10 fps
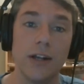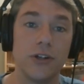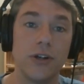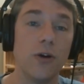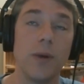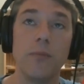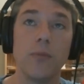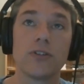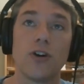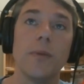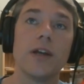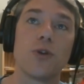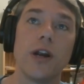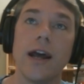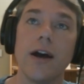as you know, my books are a mess
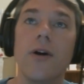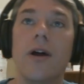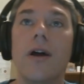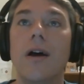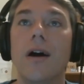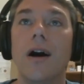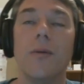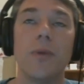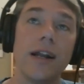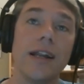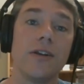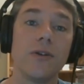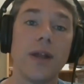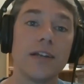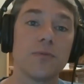right now. But I did do
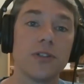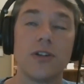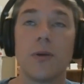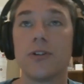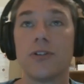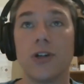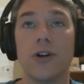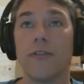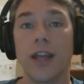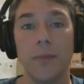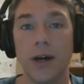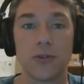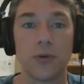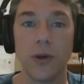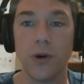last month's numbers. Sure enough, came out
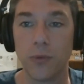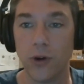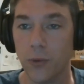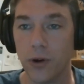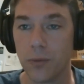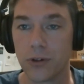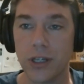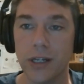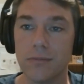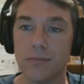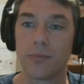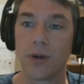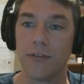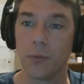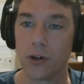21.1%
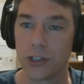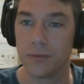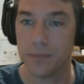profit margin.